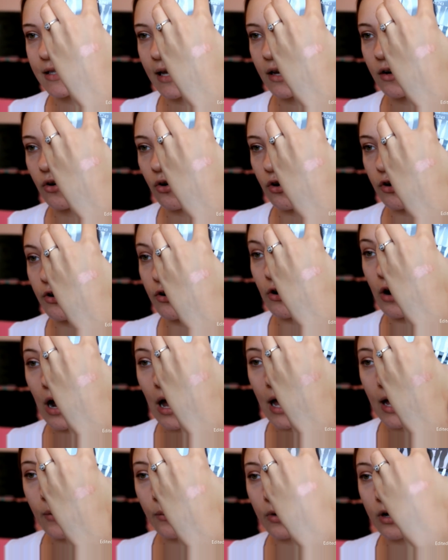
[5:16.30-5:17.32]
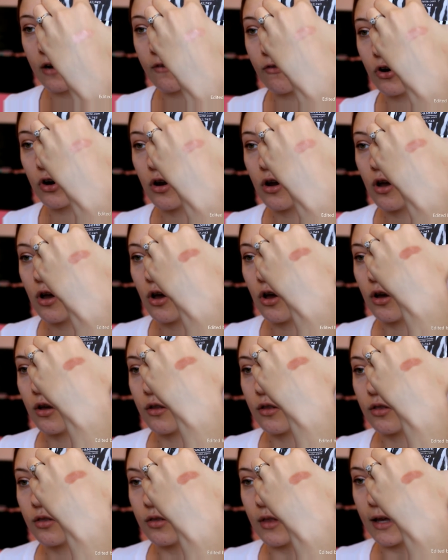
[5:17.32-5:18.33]
the skin or your eye, whatever,
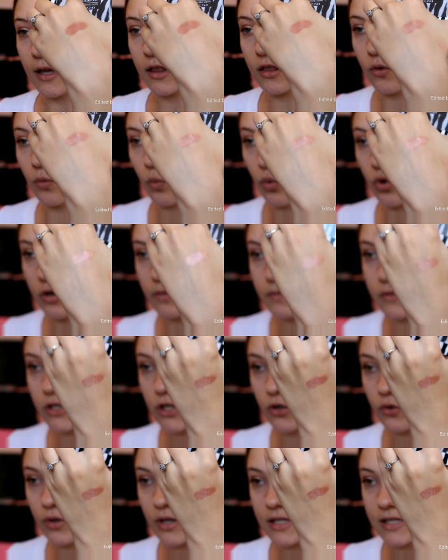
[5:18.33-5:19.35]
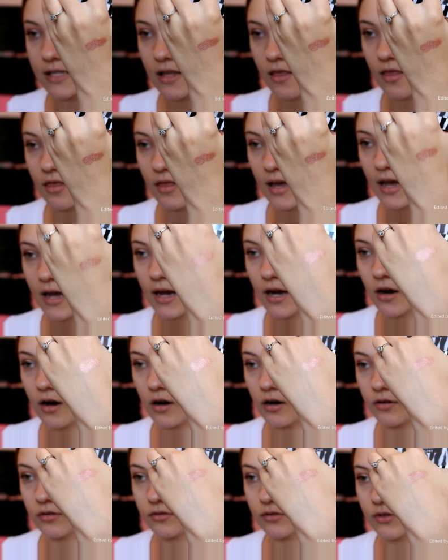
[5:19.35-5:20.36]
like the warm tone is
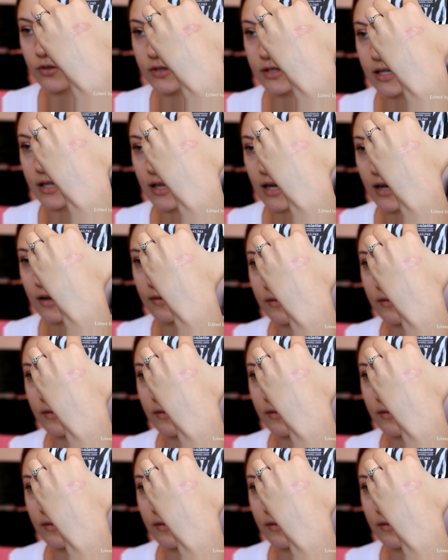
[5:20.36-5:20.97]
there. You see